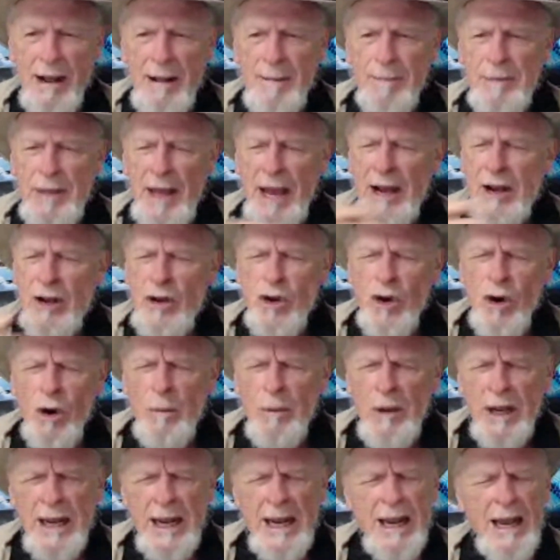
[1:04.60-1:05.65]
And
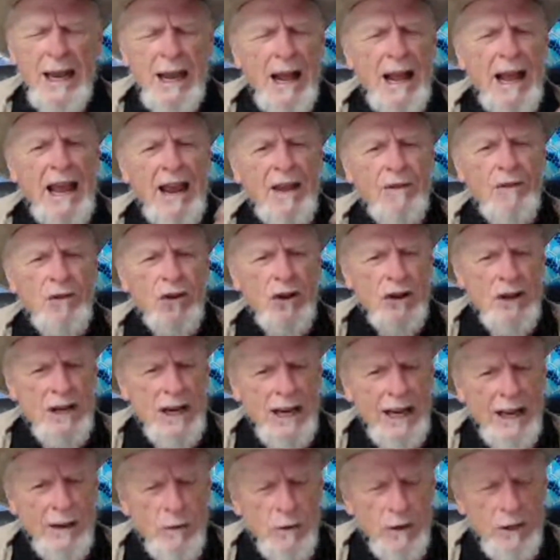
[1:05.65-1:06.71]
normally, if you're
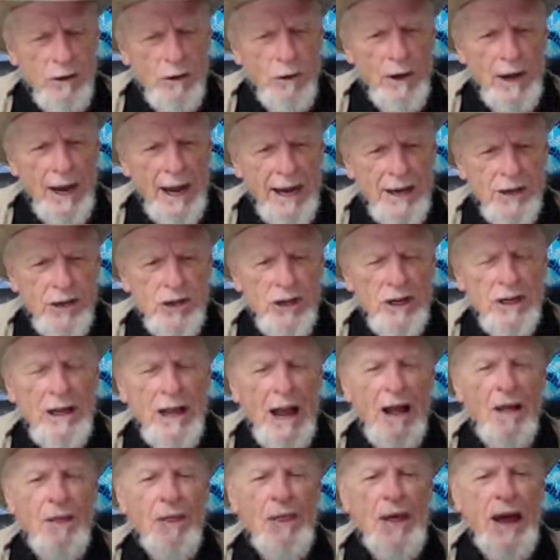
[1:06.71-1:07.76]
dealing with creation,
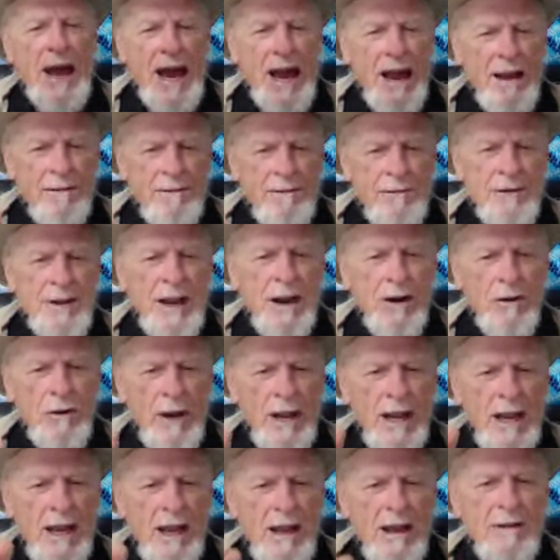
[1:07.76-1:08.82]
they are
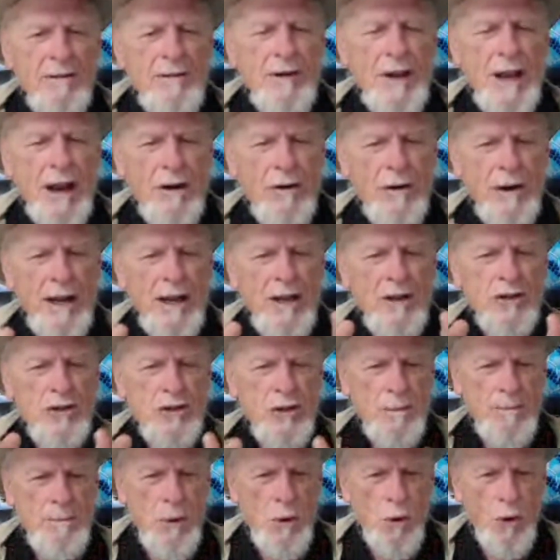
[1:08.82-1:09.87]
very, very
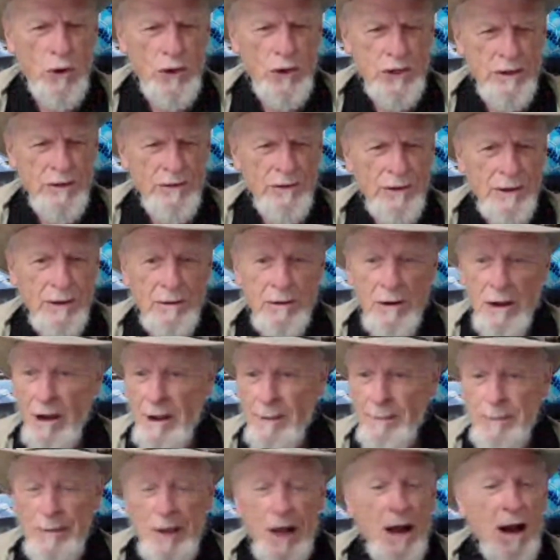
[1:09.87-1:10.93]
supportive,
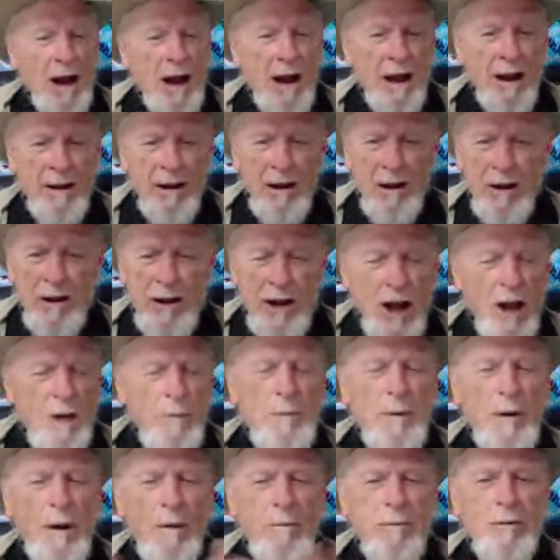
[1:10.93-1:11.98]
right? I got no
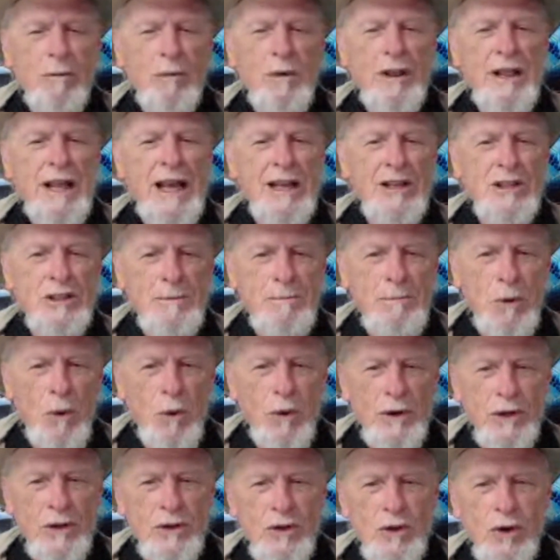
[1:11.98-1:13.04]
problem with their
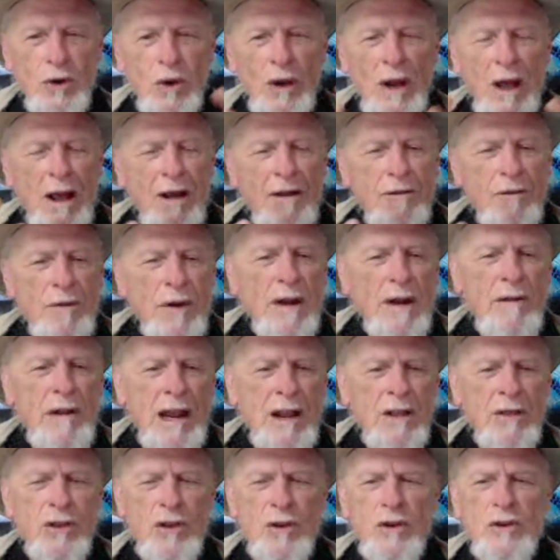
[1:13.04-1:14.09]
support at all. Very
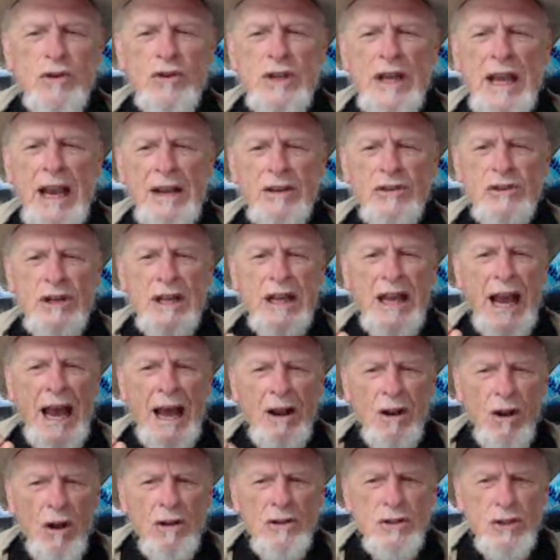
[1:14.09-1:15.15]
enthusiastic,
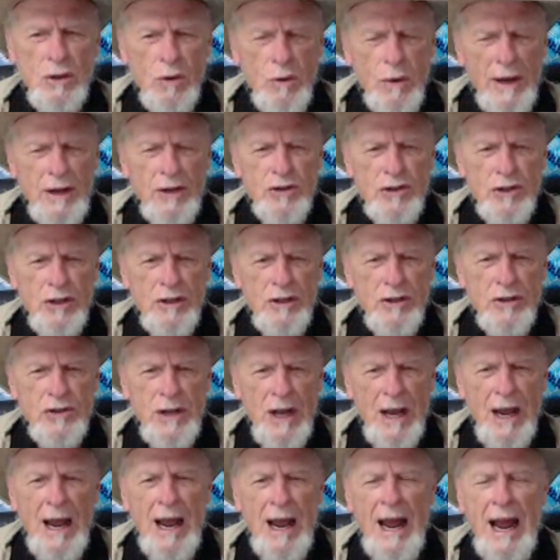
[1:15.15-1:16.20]
lots of questions
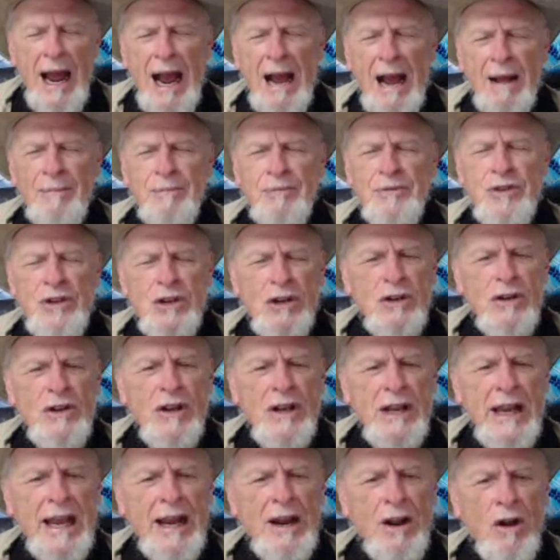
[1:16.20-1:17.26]
until
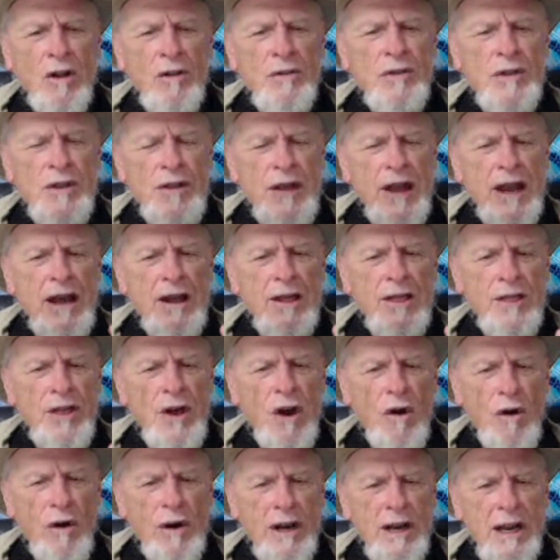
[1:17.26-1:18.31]
you get on to the
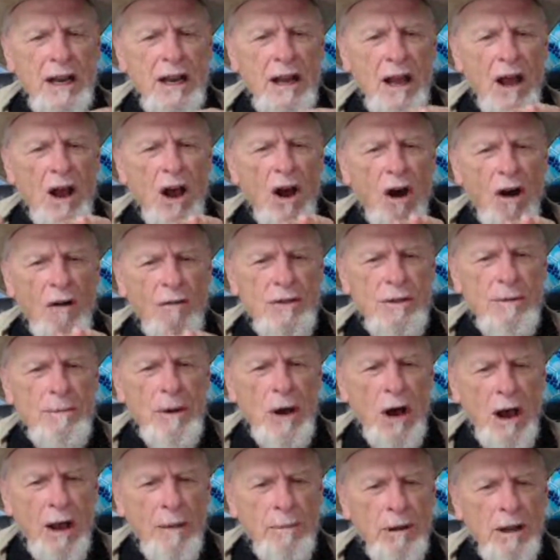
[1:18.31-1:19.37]
authority of the
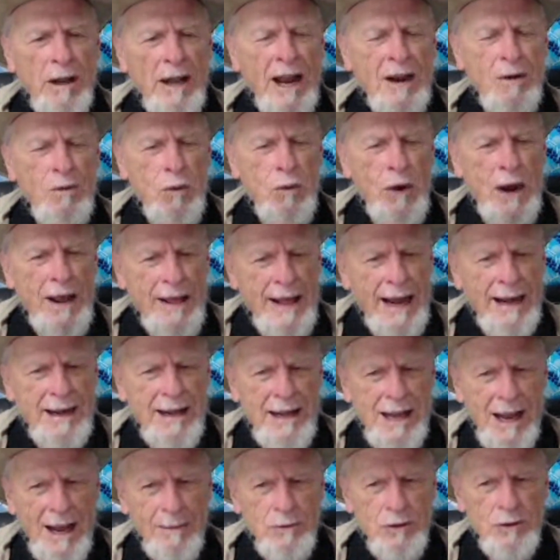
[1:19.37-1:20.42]
Bible and where that
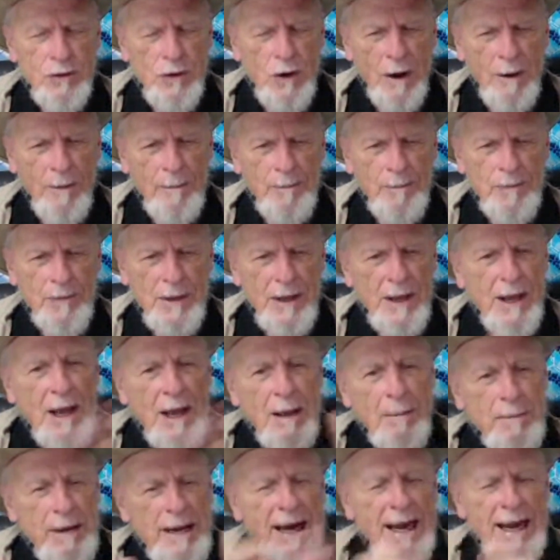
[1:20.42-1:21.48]
comes from.
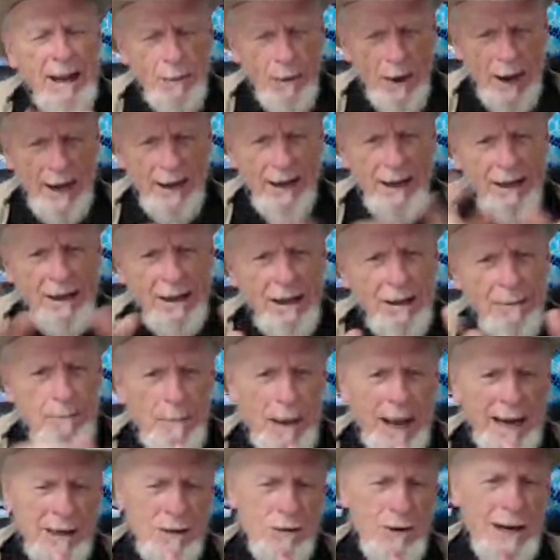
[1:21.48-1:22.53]
But anyway,
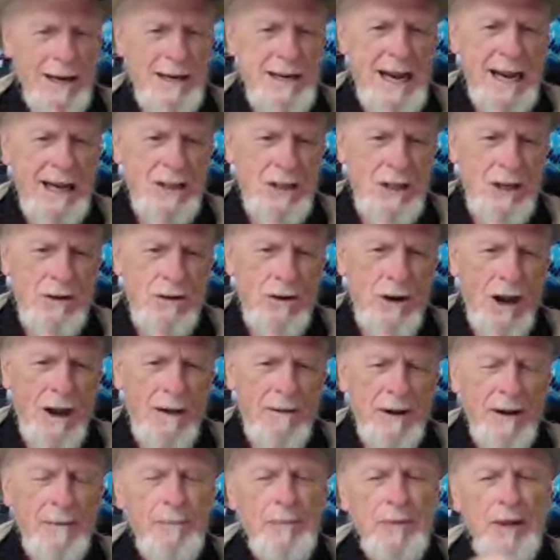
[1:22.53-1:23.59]
back to our taxi
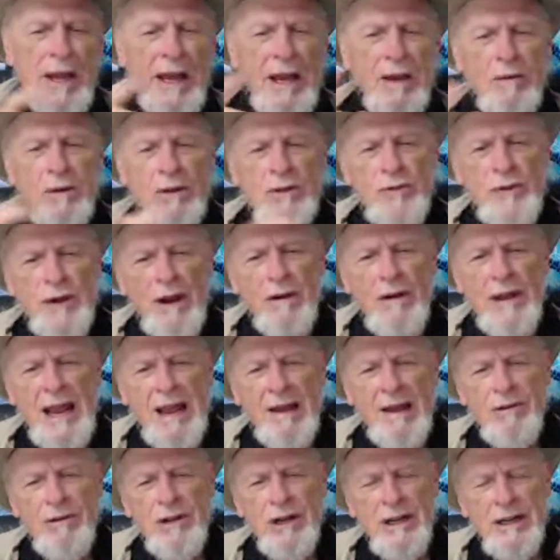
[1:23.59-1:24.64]
driver. It was very
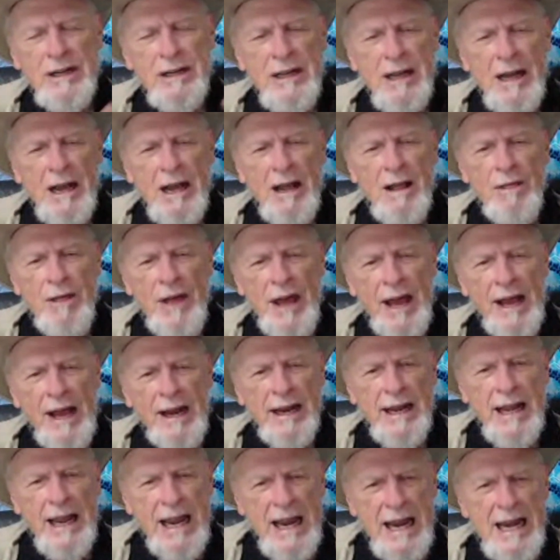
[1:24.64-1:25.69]
evident
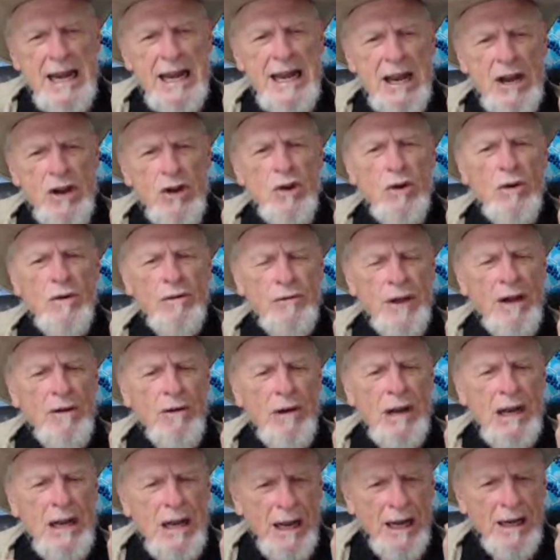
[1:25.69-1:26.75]
that he knew
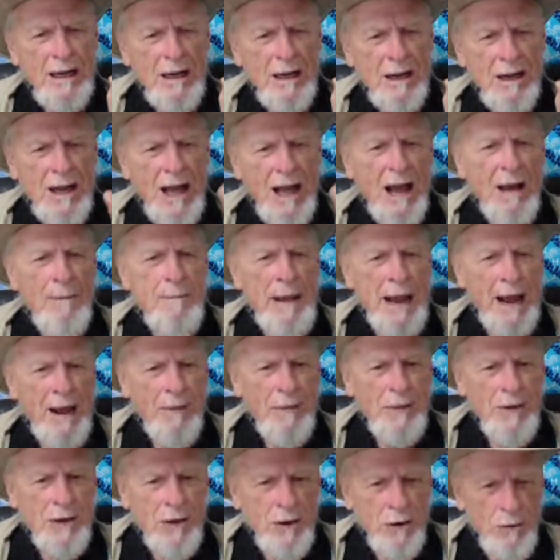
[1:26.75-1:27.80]
very little
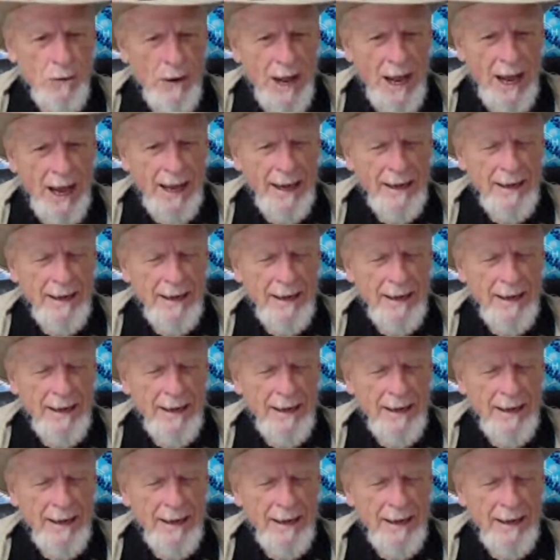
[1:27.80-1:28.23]
about the Quran.